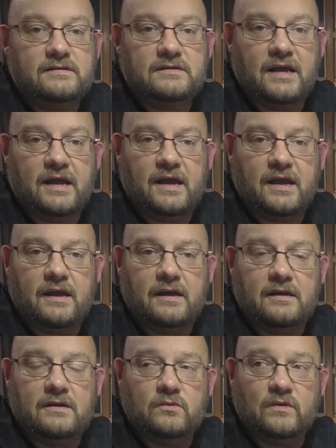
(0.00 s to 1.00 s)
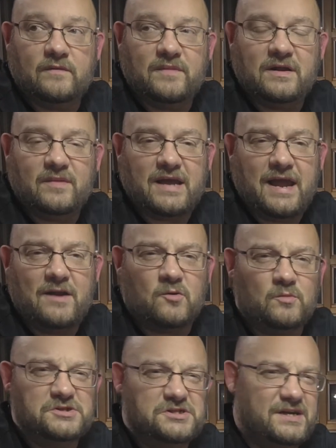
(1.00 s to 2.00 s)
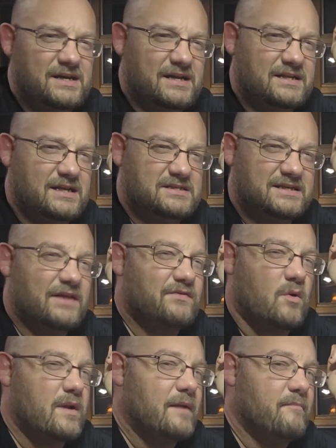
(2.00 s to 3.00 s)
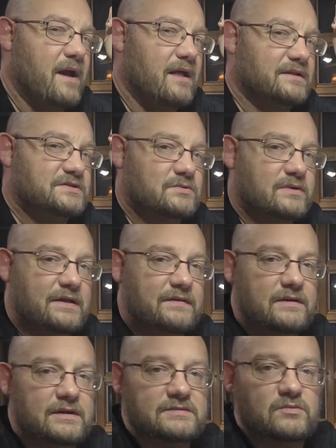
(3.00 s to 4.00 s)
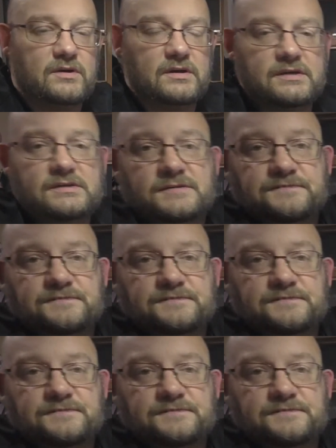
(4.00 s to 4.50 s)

And with it being a mechanical machine, it doesn't get thrown out of balance or anything. It's pretty nice.